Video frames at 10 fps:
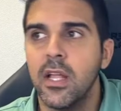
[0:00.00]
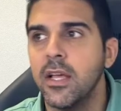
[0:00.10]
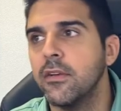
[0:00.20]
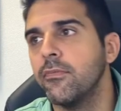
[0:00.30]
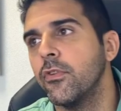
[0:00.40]

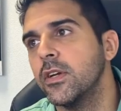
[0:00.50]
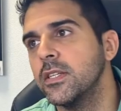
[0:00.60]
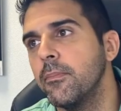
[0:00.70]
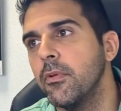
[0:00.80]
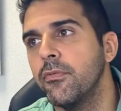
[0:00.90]
Like, for
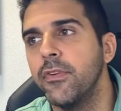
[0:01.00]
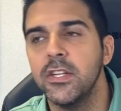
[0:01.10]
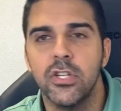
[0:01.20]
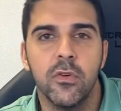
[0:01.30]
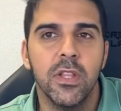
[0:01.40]
example,
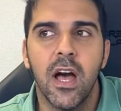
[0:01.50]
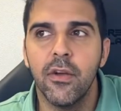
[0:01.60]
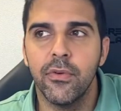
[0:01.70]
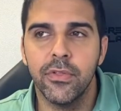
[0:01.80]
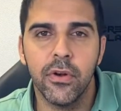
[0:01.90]
fashion with high
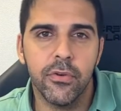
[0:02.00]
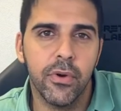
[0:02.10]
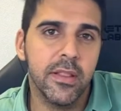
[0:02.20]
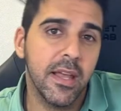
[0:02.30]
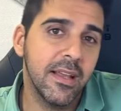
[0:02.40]
return
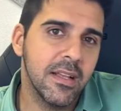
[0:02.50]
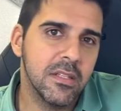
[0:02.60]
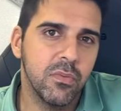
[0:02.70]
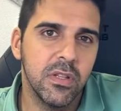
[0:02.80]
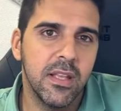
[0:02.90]
rate, I
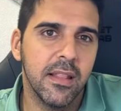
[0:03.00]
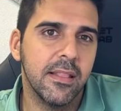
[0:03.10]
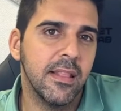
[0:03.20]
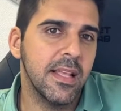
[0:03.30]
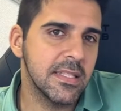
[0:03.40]
guess, would
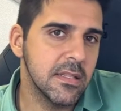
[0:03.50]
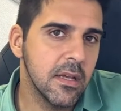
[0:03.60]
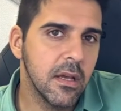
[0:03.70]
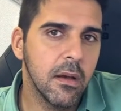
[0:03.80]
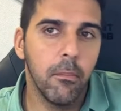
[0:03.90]
get less
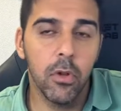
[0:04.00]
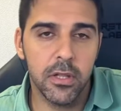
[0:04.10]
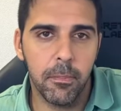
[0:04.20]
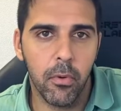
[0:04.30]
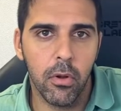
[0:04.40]

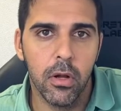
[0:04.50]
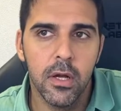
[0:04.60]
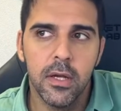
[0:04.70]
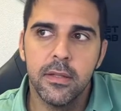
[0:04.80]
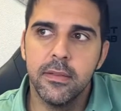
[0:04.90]
multiple
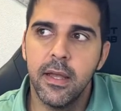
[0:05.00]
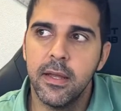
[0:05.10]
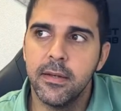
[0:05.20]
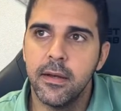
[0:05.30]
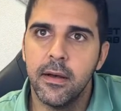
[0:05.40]

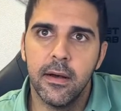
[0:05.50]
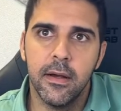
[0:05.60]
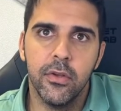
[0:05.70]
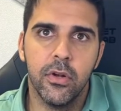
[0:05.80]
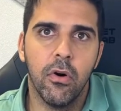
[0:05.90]
than,
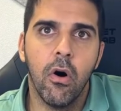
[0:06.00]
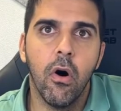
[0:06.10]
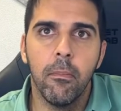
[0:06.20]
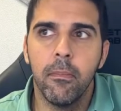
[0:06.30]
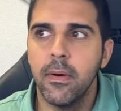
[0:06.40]

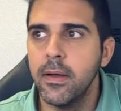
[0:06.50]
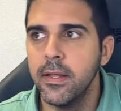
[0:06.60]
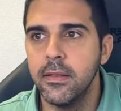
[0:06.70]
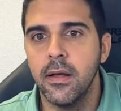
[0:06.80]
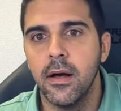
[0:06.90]
home and,